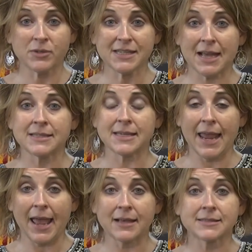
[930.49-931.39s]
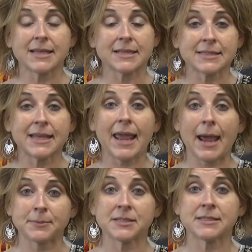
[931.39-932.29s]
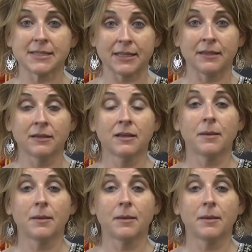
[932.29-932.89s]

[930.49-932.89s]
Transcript: Wisconsin has is the absentee